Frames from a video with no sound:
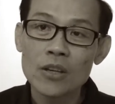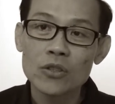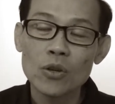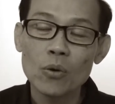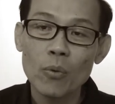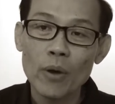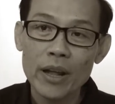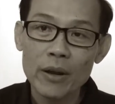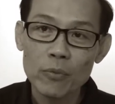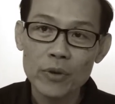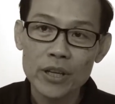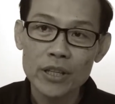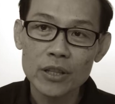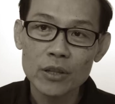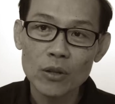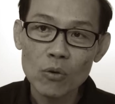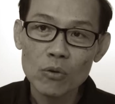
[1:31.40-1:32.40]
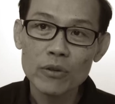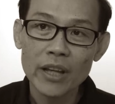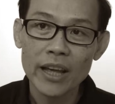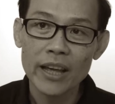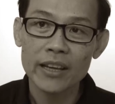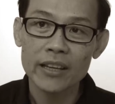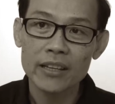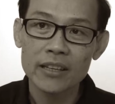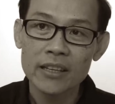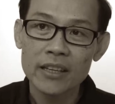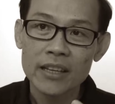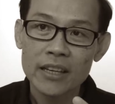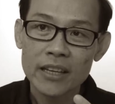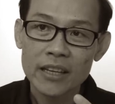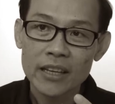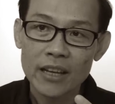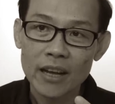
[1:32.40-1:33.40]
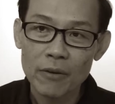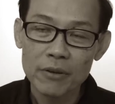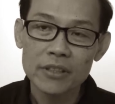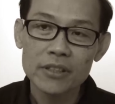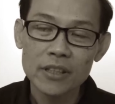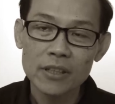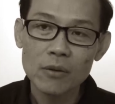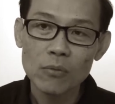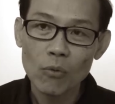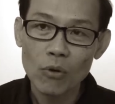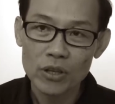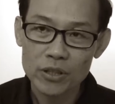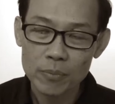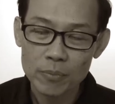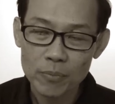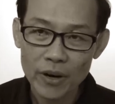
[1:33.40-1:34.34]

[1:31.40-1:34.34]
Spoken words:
So when we know that Carissa was